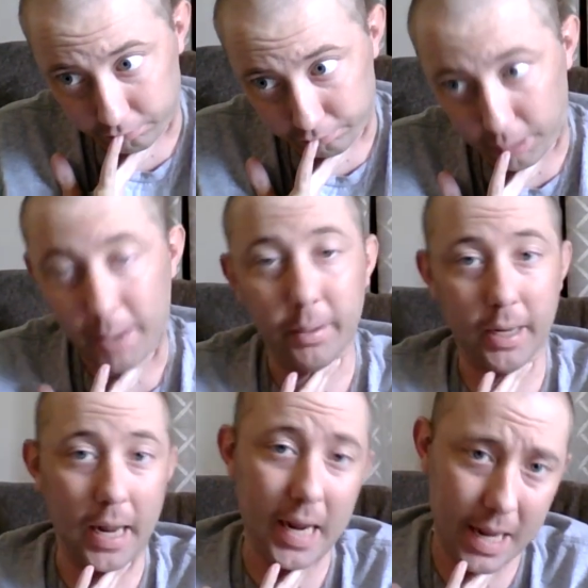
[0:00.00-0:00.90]
Probably
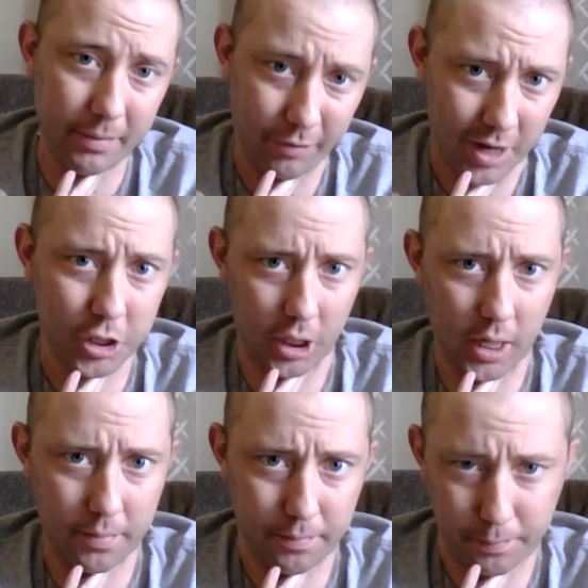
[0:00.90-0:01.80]
am
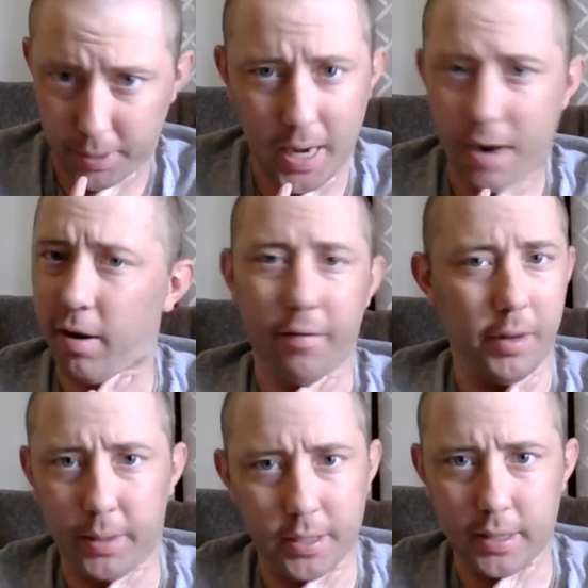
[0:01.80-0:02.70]
eventually, but I don't have any
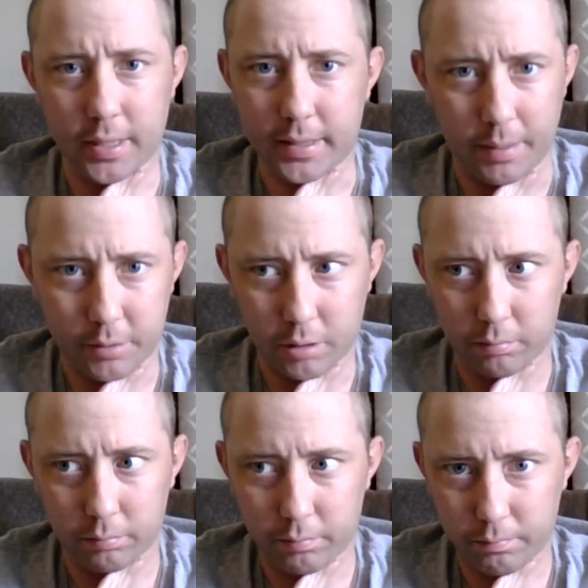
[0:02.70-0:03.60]
plans anytime soon.
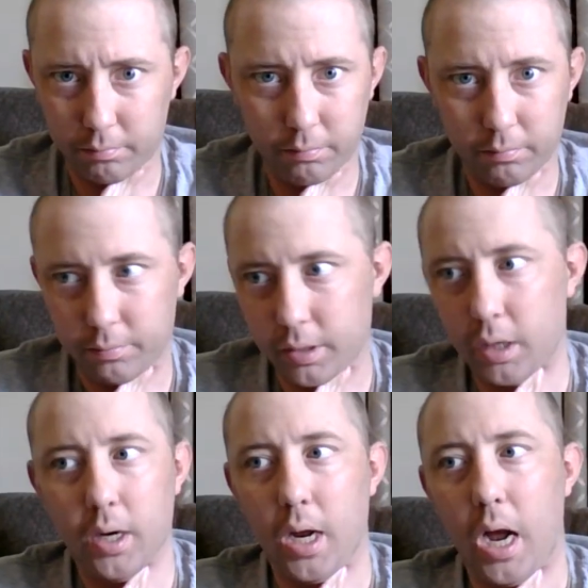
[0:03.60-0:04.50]

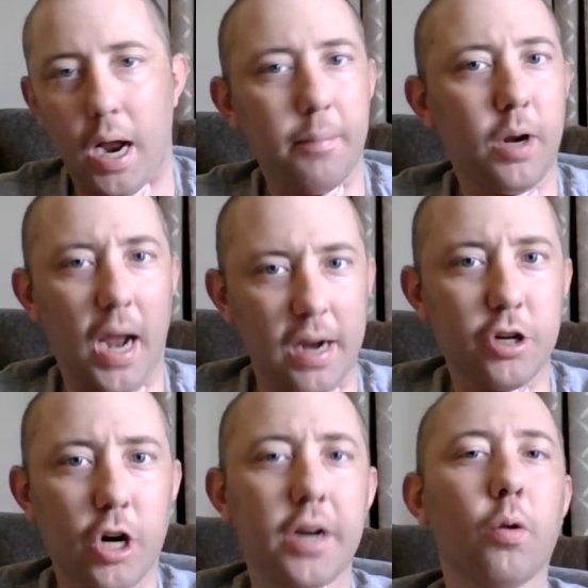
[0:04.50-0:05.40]
I'm kind of
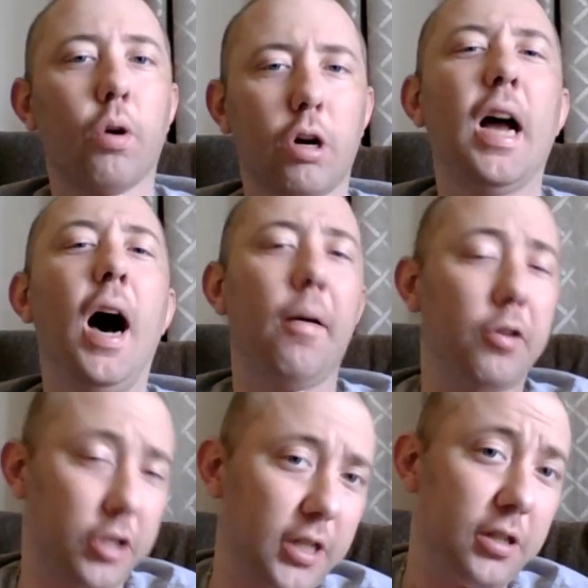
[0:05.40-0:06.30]
trying to work on
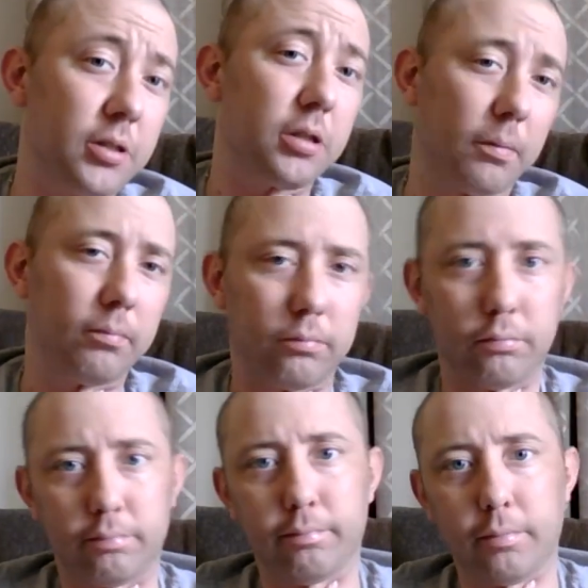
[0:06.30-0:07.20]
other seasons,
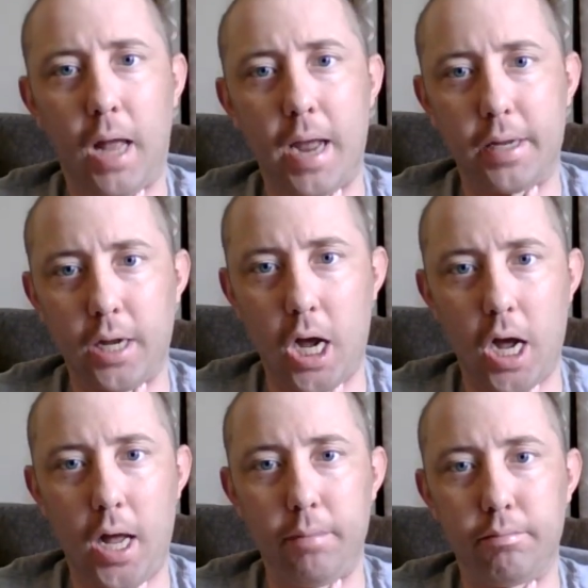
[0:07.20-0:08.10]
like
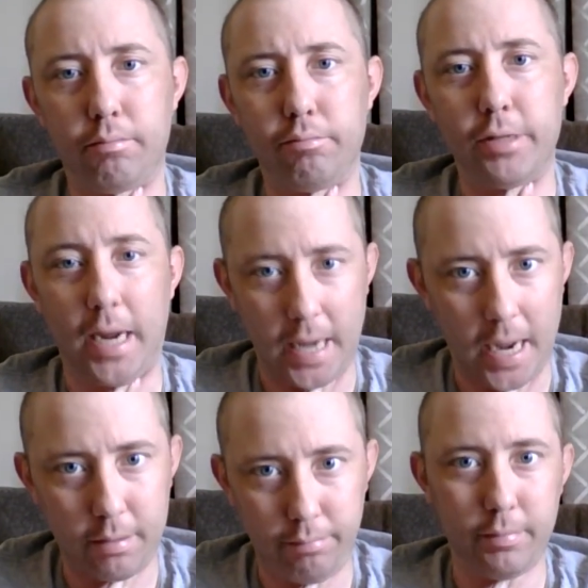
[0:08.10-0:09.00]

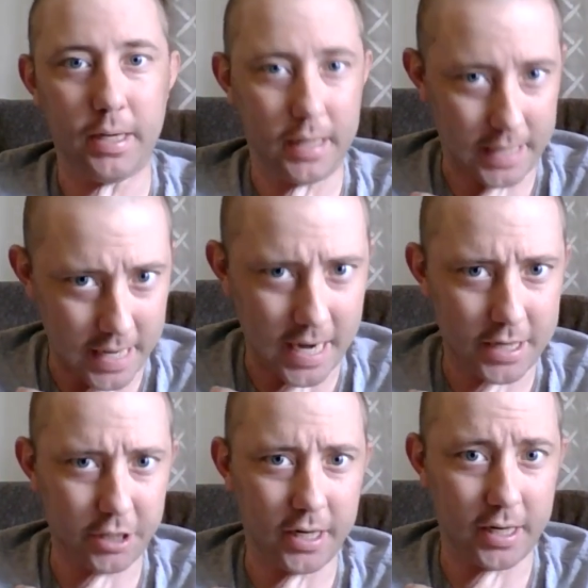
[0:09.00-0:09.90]
Decade, and
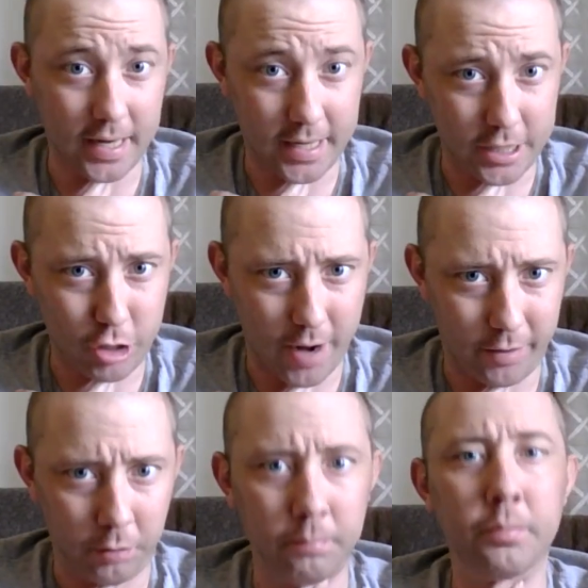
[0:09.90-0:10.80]
actually get a Decade Driver,